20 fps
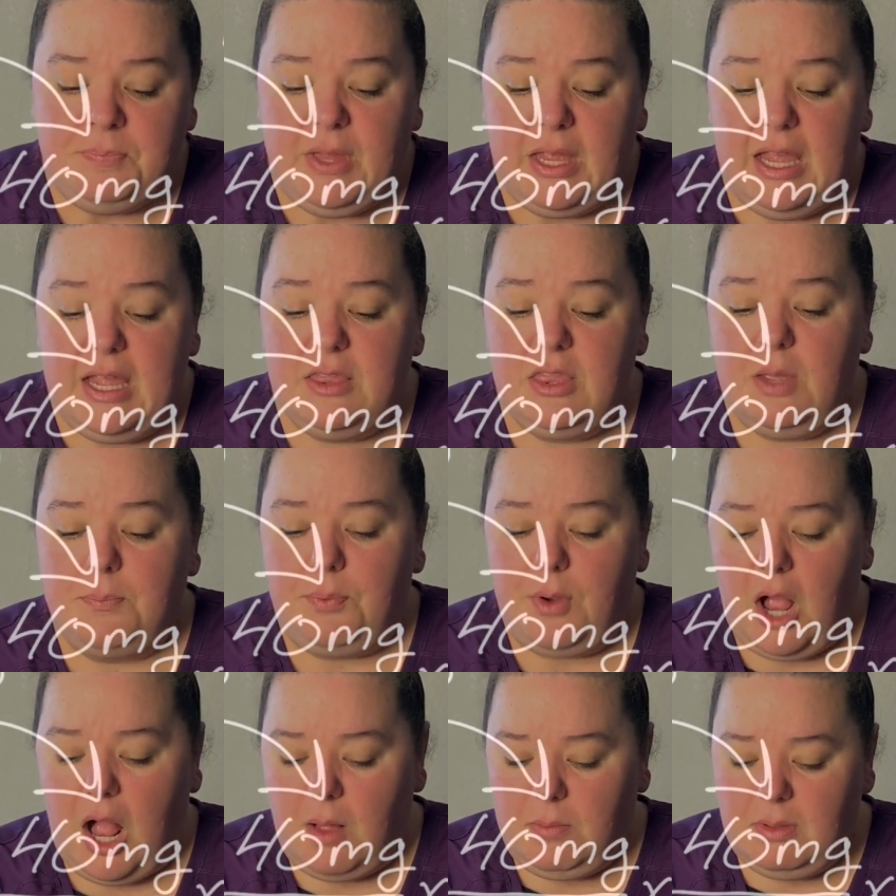In the
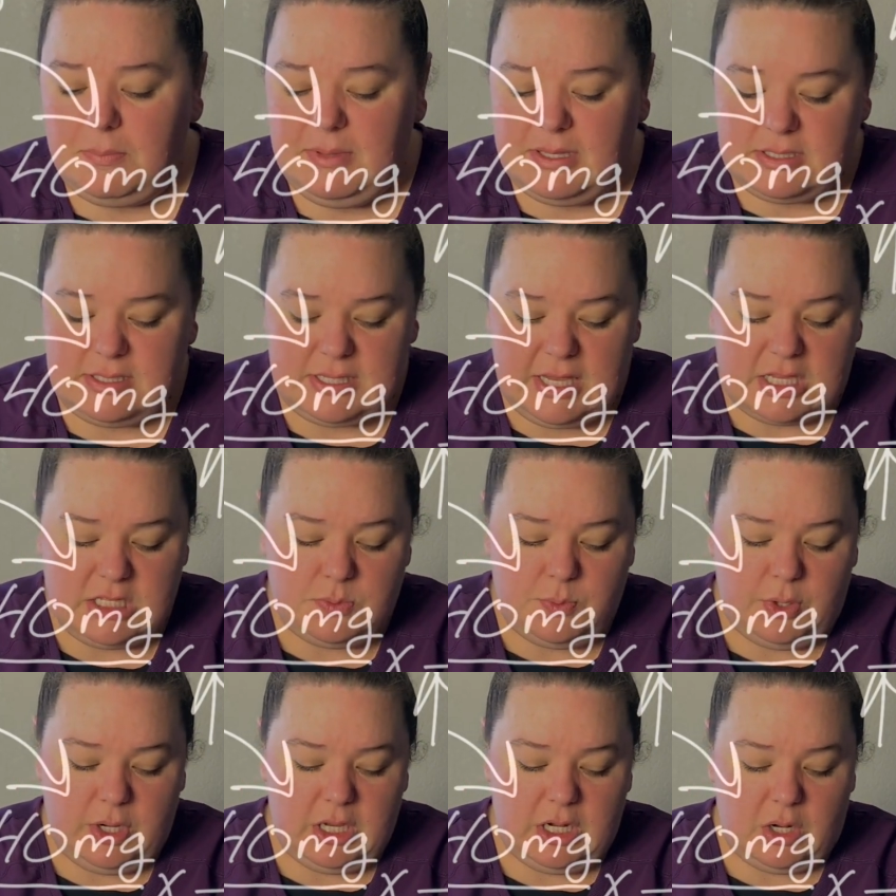problem, it says
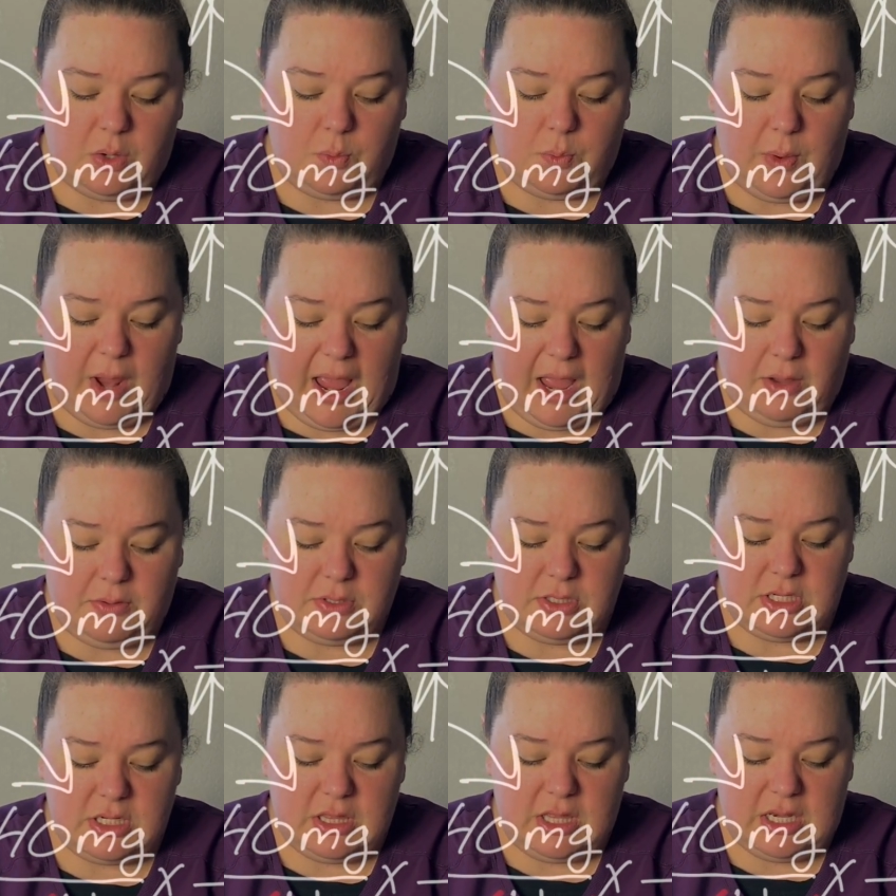we're going to
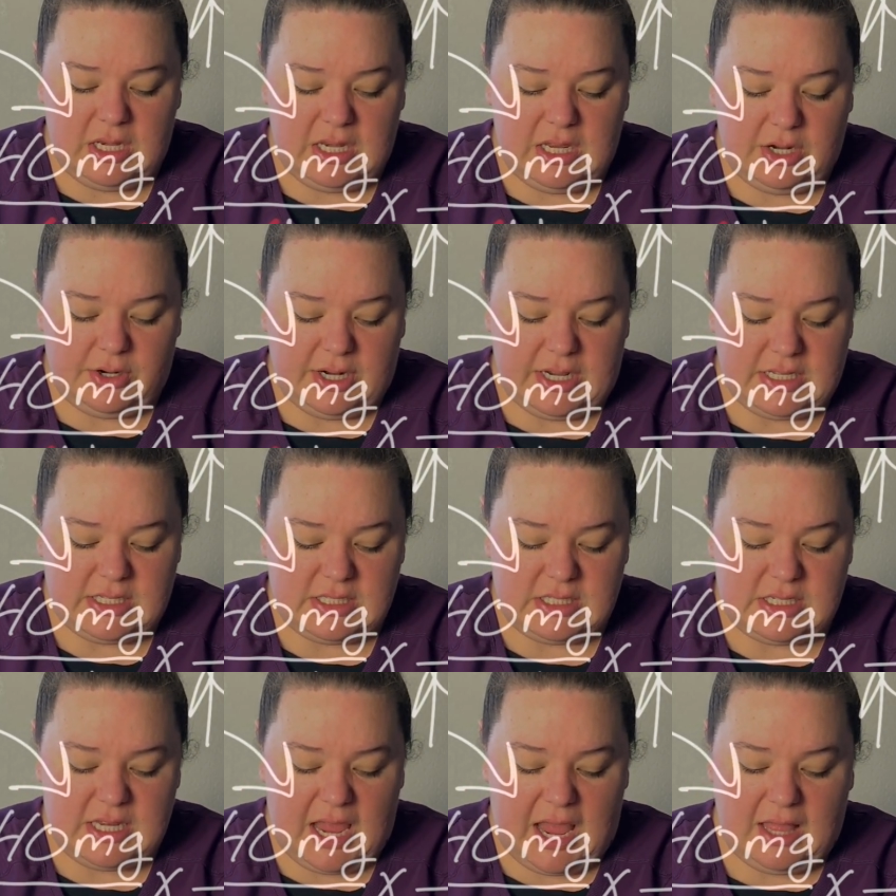round to the
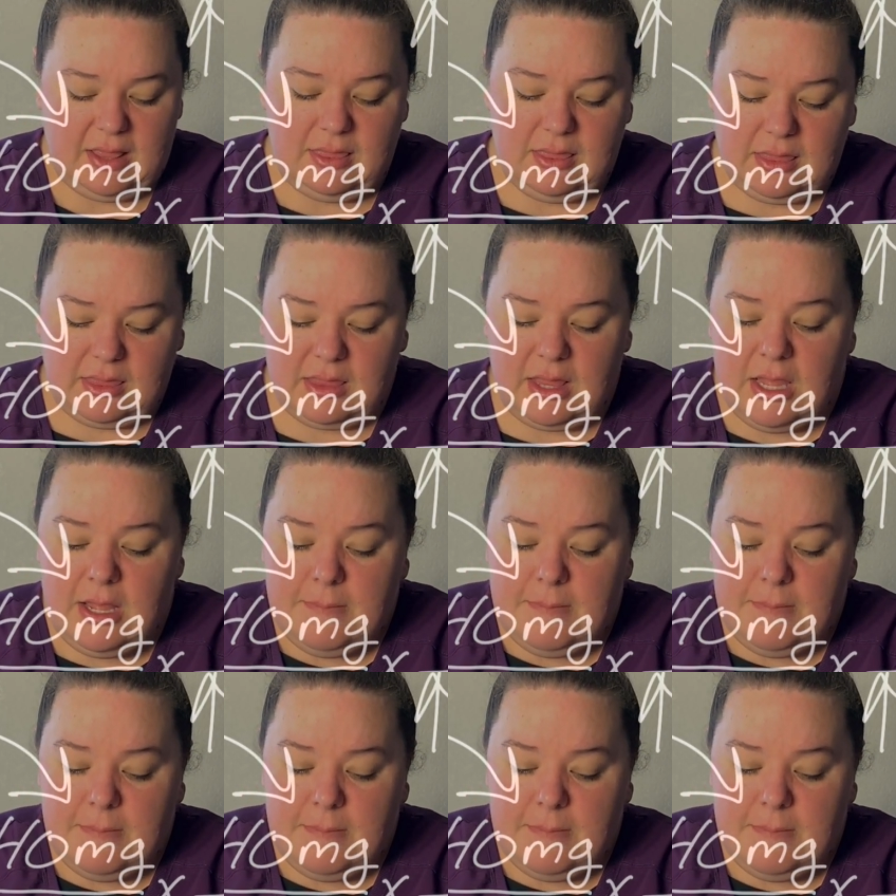nearest tenth.